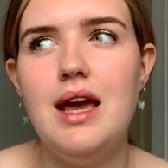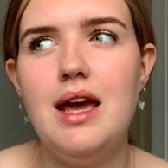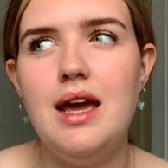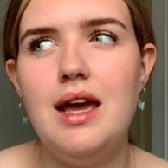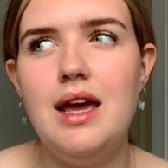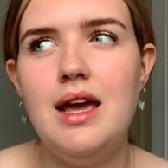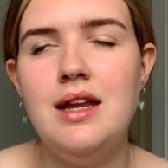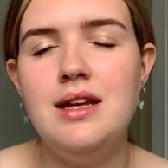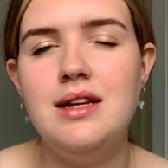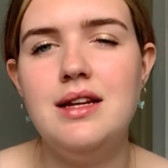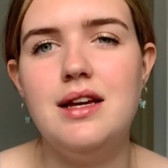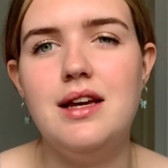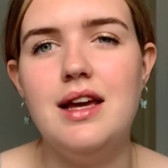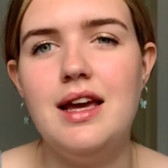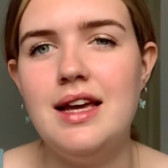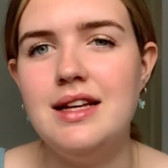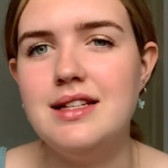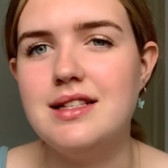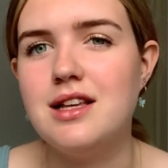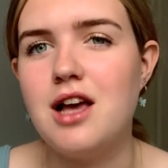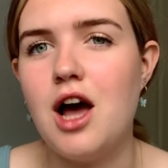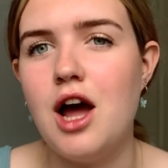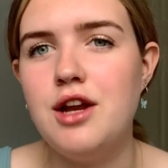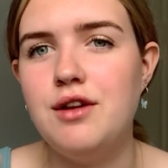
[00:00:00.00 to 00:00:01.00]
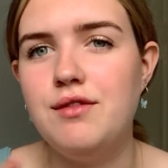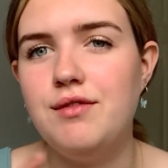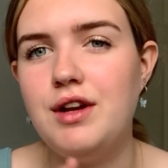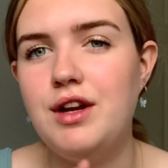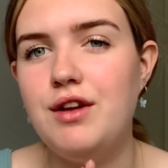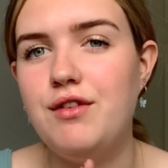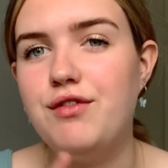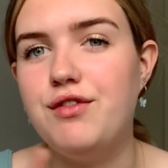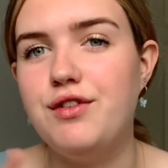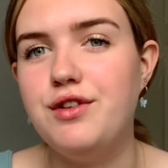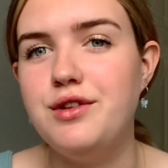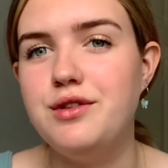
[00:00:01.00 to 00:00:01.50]
it's kind of in a
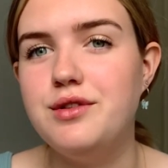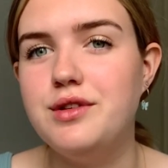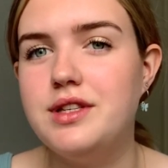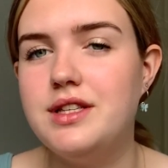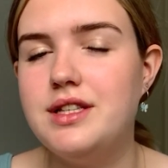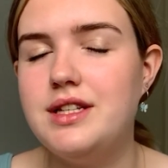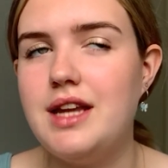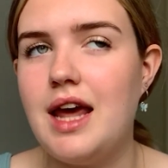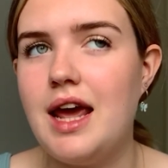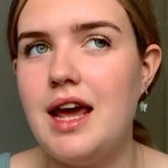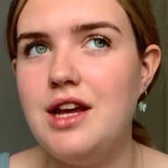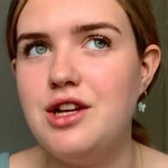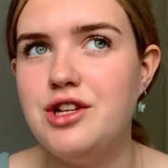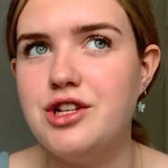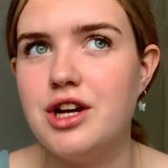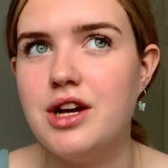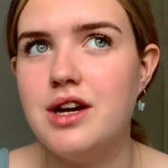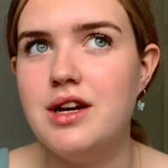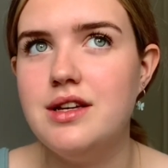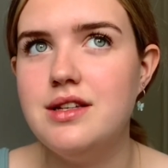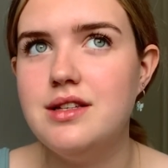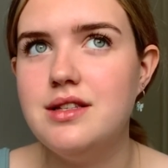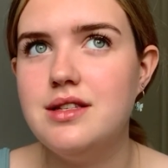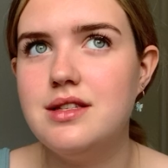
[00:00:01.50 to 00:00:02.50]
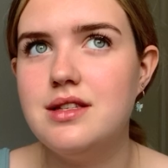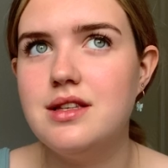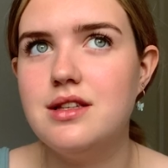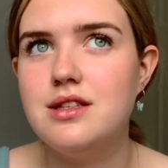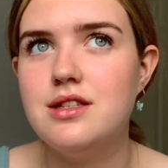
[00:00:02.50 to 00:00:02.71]
few stages.